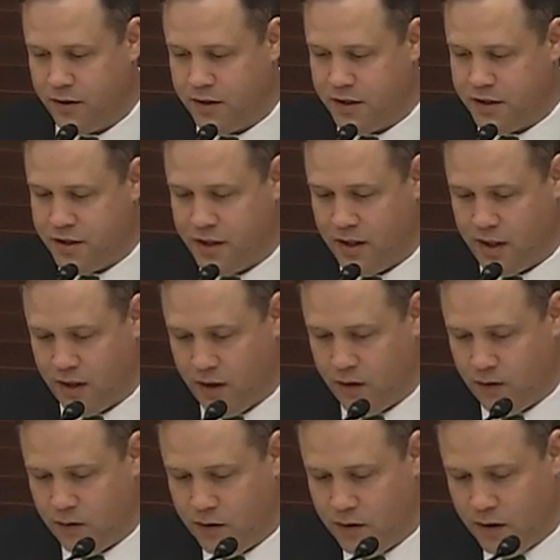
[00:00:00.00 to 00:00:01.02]

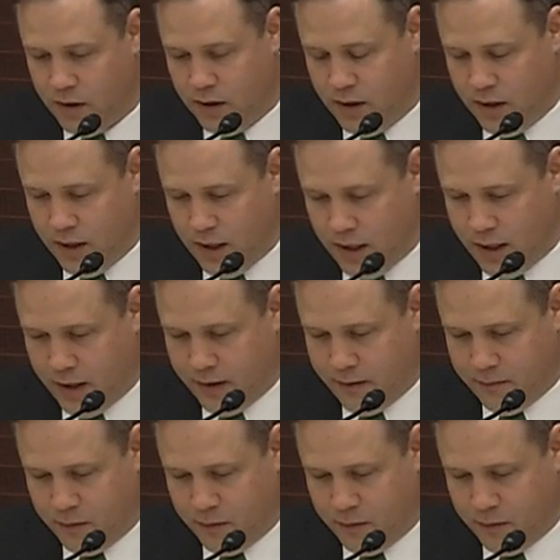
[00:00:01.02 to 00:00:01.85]
DeCicco, uh,